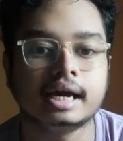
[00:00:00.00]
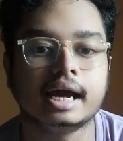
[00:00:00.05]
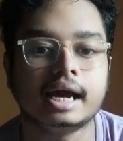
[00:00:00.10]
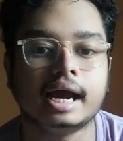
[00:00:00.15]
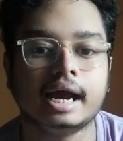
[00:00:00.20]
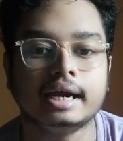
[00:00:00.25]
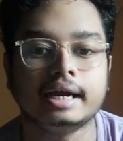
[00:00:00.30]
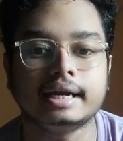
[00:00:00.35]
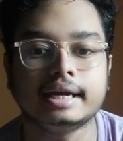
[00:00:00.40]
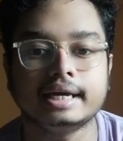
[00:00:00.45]

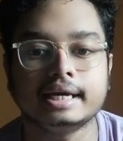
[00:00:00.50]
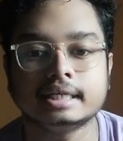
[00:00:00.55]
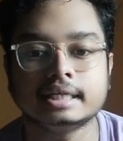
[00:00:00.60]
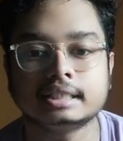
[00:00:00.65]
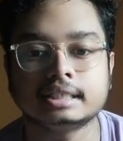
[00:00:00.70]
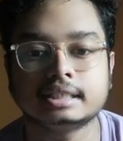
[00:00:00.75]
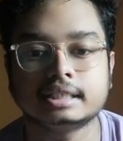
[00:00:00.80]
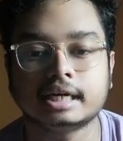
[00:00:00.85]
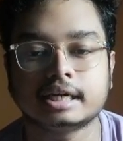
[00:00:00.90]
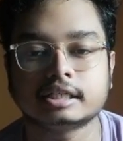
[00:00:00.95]
and
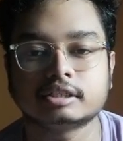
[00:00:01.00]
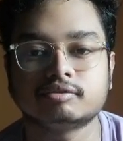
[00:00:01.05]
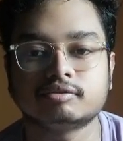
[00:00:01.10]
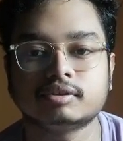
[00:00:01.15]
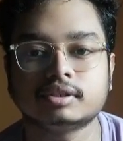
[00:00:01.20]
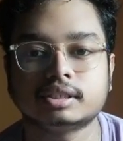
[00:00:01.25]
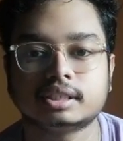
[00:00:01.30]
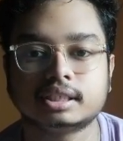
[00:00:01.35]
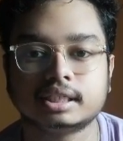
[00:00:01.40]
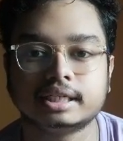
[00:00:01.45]
S stands
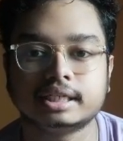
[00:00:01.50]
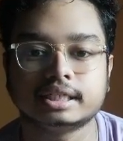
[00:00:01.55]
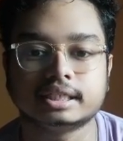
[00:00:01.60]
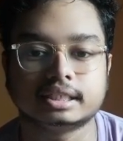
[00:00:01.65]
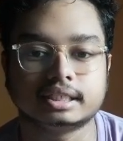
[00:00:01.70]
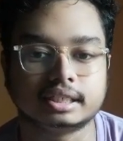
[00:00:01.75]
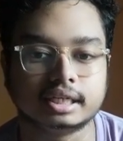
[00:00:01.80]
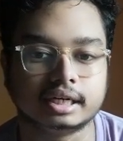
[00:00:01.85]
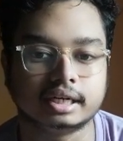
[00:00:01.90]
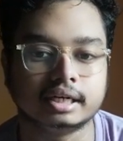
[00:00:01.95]
for
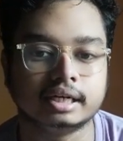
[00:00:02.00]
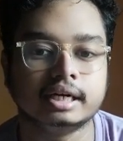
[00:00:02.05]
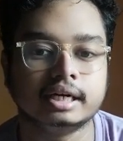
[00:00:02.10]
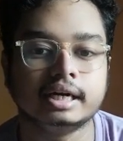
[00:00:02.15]
sinister.